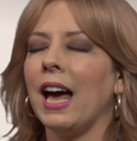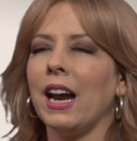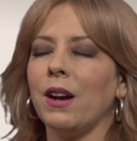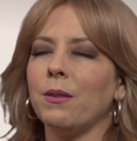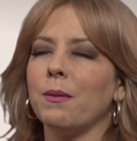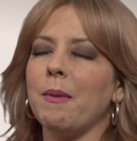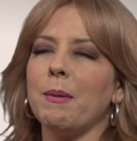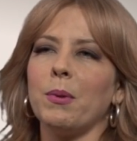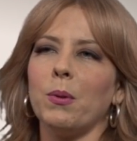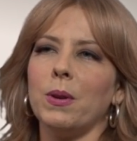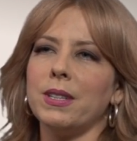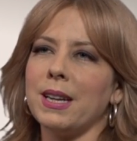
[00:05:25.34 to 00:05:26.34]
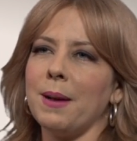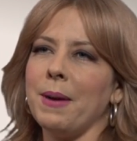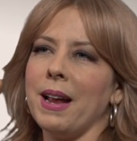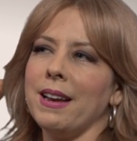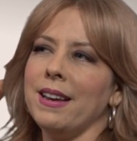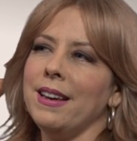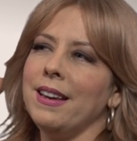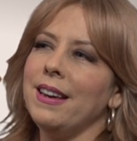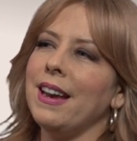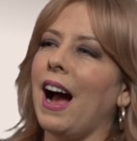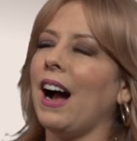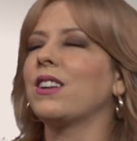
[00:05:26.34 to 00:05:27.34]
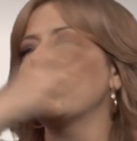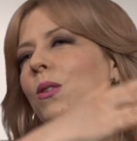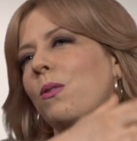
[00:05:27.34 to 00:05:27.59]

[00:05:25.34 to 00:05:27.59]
and I remember one time I knocked